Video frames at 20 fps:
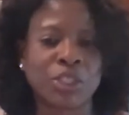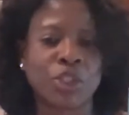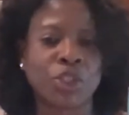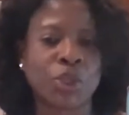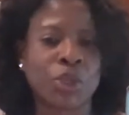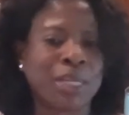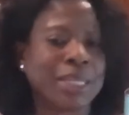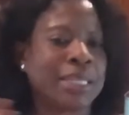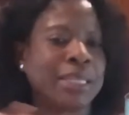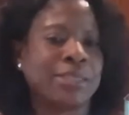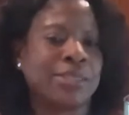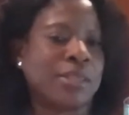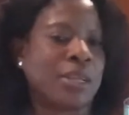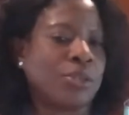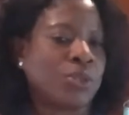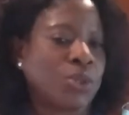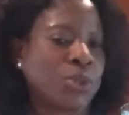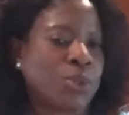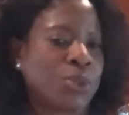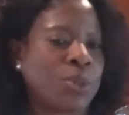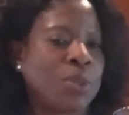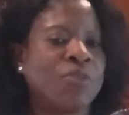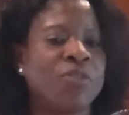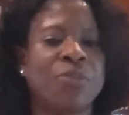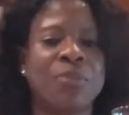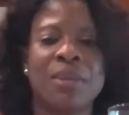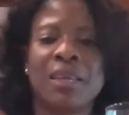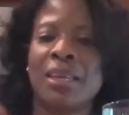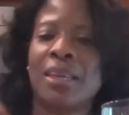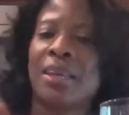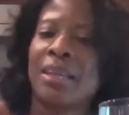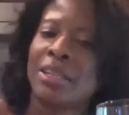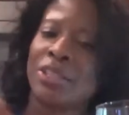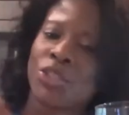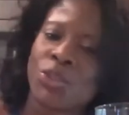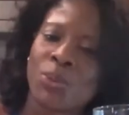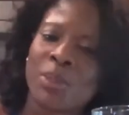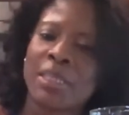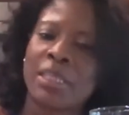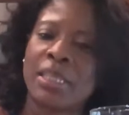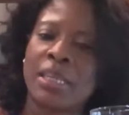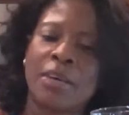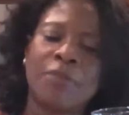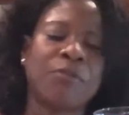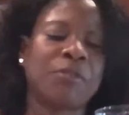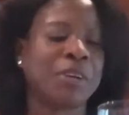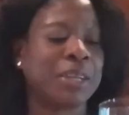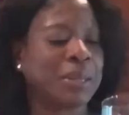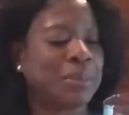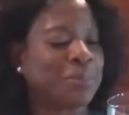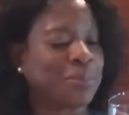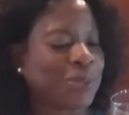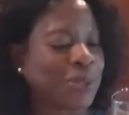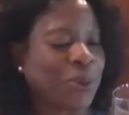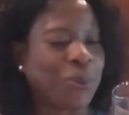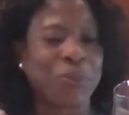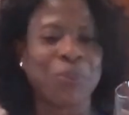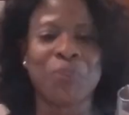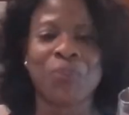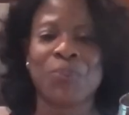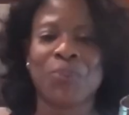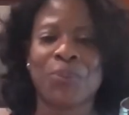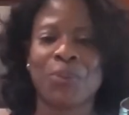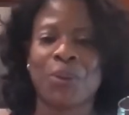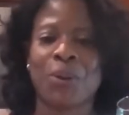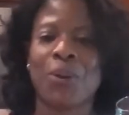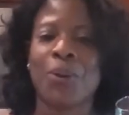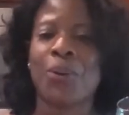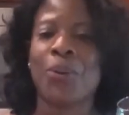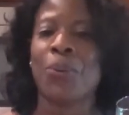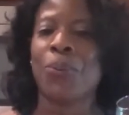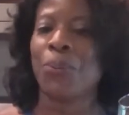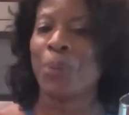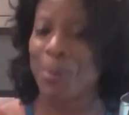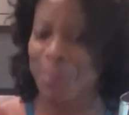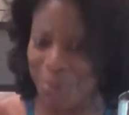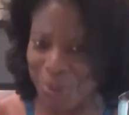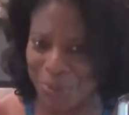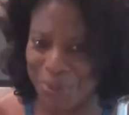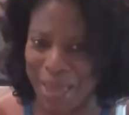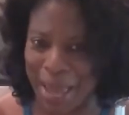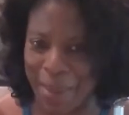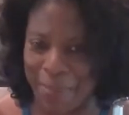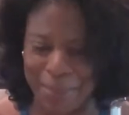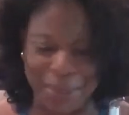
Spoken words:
It's not too sweet for me and sweet enough for him, so we're both happy.